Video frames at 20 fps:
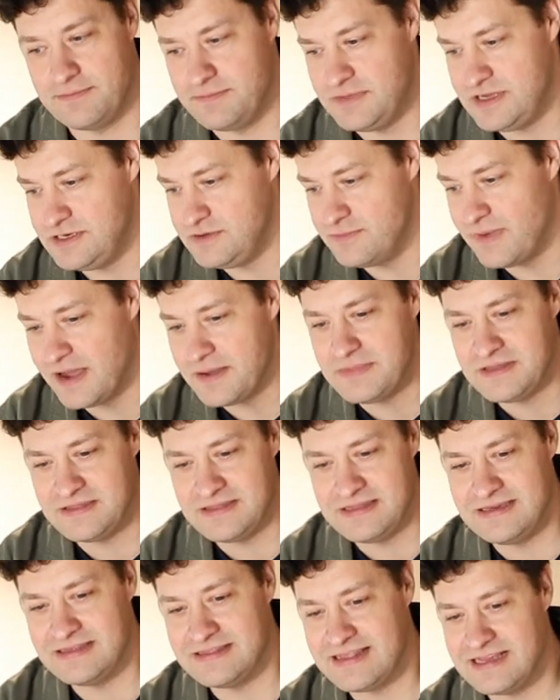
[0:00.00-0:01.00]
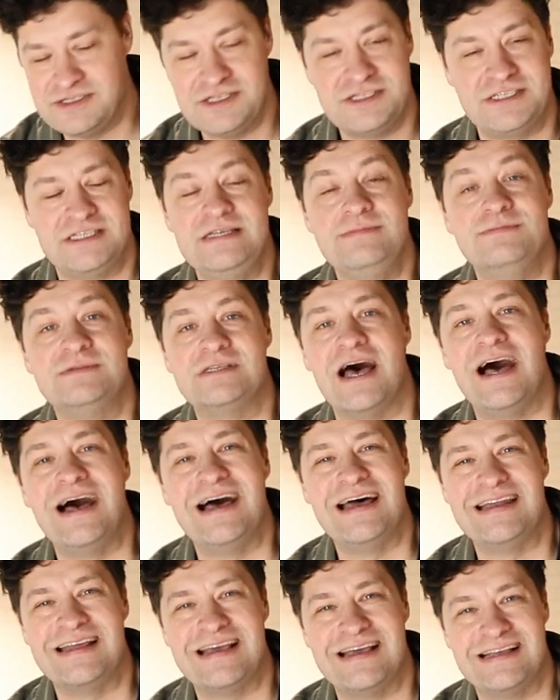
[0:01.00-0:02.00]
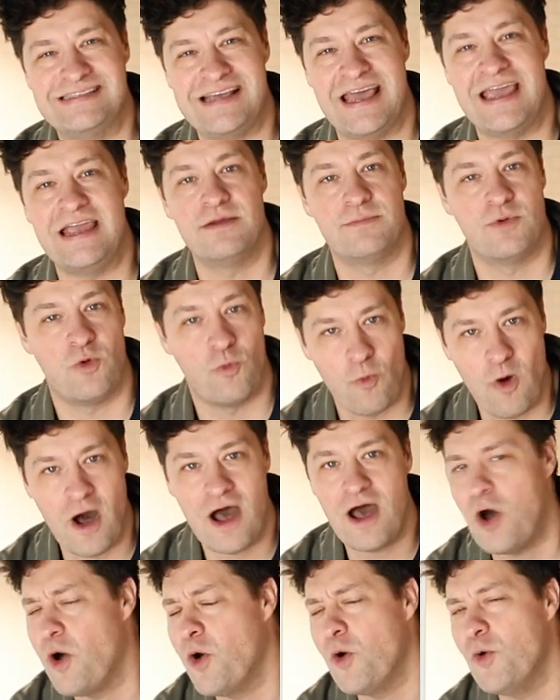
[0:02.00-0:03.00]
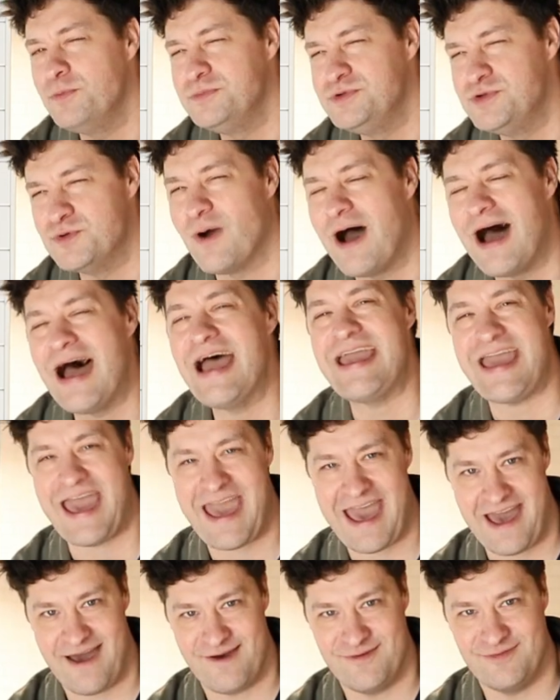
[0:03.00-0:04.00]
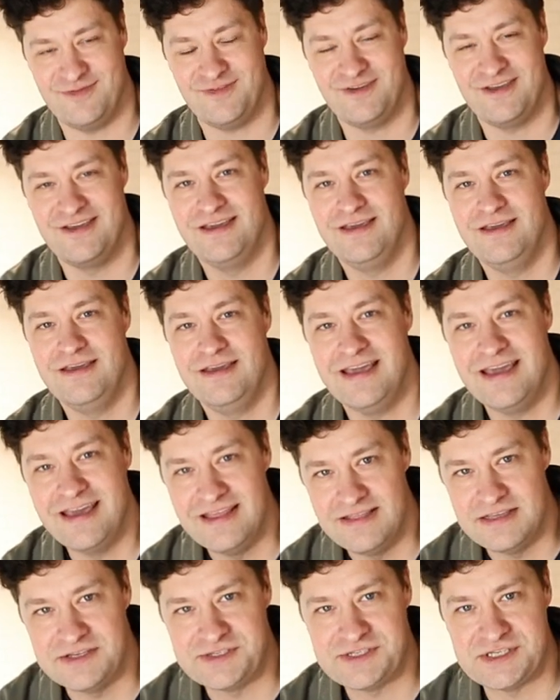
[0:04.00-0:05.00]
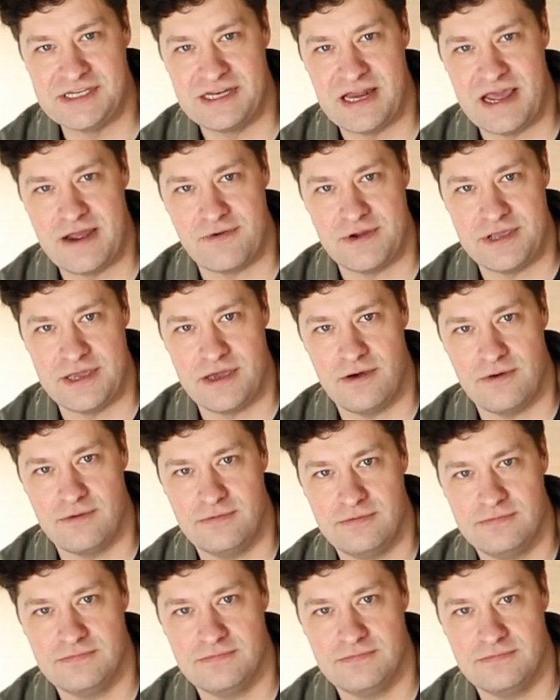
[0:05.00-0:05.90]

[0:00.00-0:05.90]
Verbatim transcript: I mean, you might be thinking that just seems unattainable. What hope do I have in this scenario?